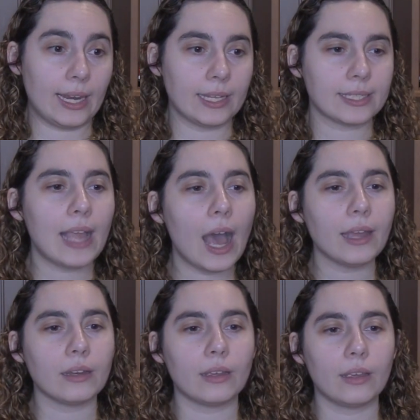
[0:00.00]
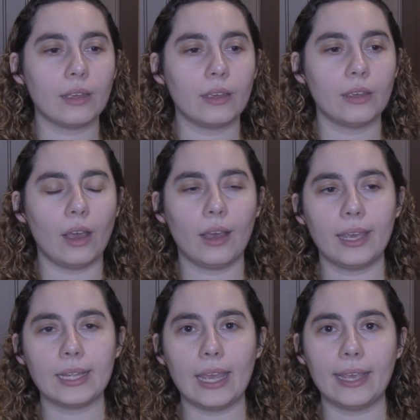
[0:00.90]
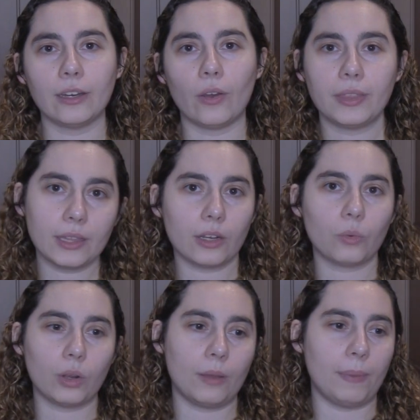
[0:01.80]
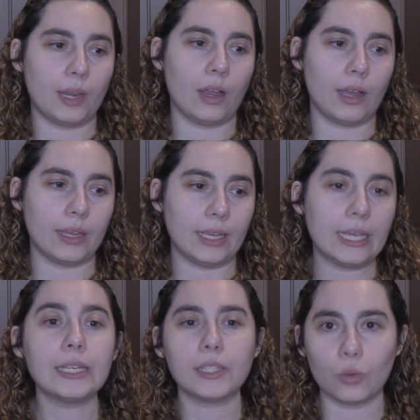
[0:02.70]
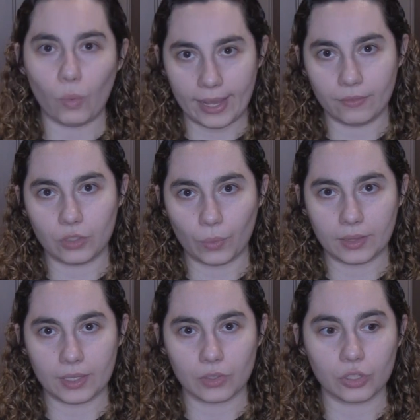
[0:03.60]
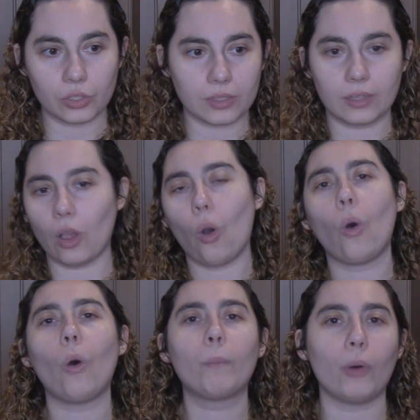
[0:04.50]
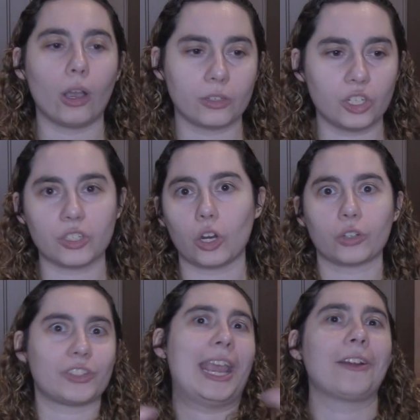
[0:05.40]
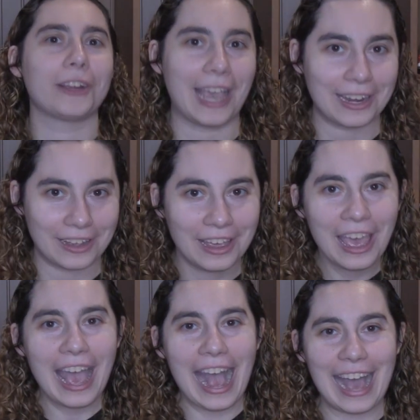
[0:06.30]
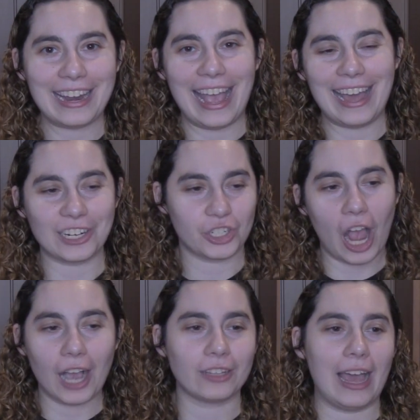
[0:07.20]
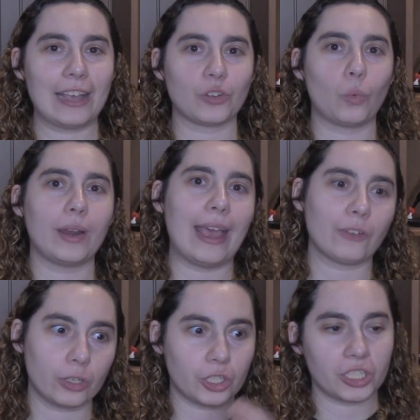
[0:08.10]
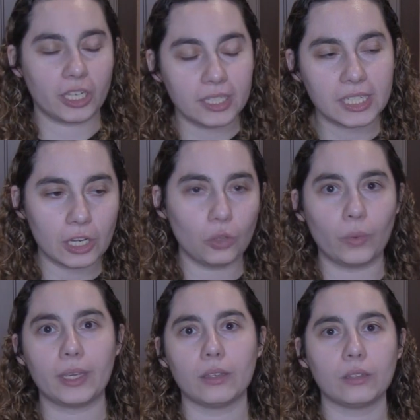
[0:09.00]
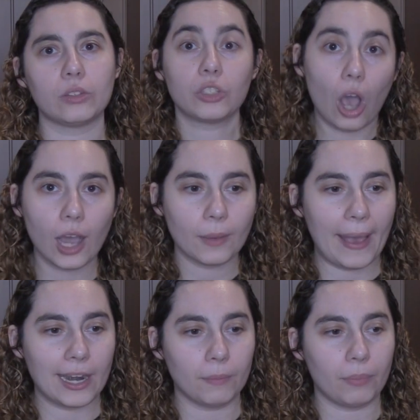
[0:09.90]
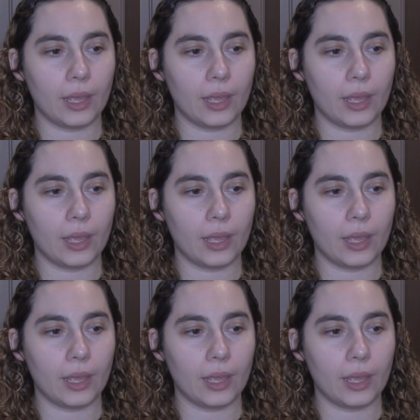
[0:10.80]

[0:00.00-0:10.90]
And it's not, you know, I think there would have been an easy way of doing this, and just the whole book, just her staring at a shot glass or whatever, and just continuing to talk about it.